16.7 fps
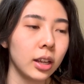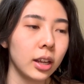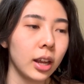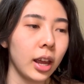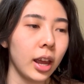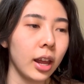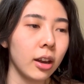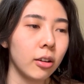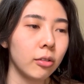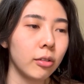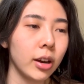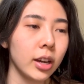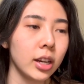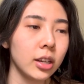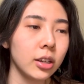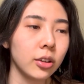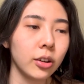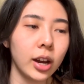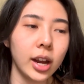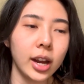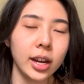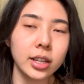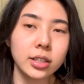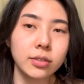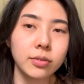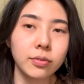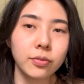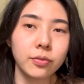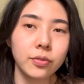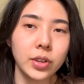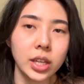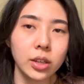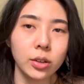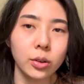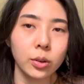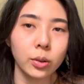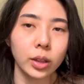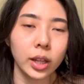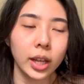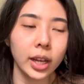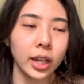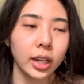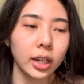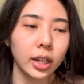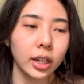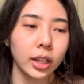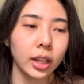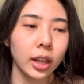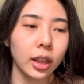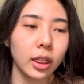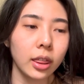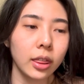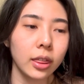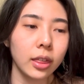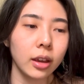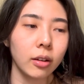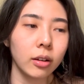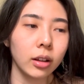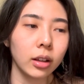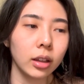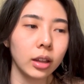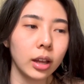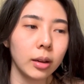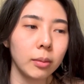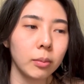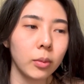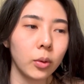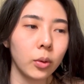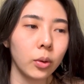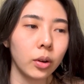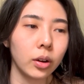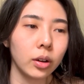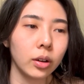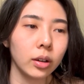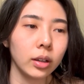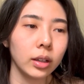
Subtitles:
And already your eyes feel like they're a lot more